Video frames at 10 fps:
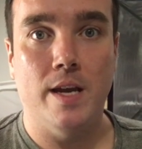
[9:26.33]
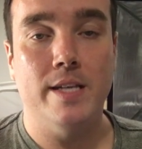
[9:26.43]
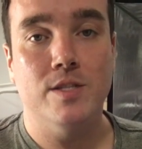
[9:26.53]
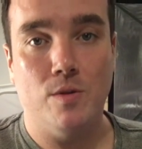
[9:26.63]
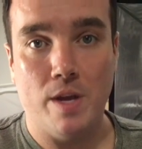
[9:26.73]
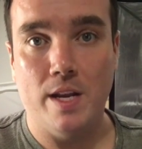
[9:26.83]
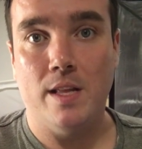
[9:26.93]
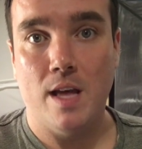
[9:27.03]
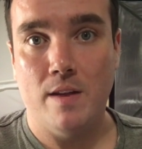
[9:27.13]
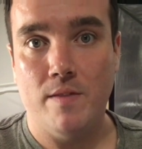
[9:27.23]
And so getting
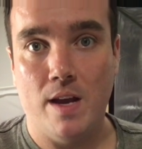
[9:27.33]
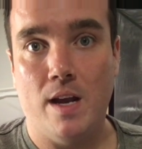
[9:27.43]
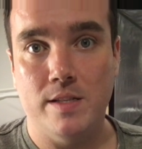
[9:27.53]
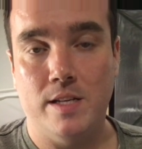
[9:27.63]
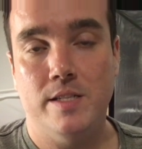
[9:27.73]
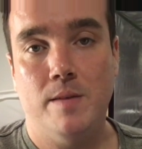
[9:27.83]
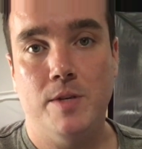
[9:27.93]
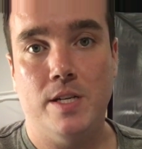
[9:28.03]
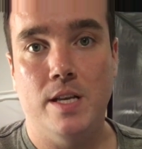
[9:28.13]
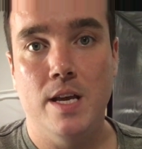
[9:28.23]
a lot of light onto the
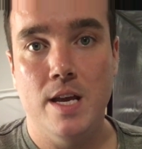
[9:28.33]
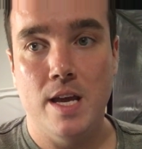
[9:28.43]
subject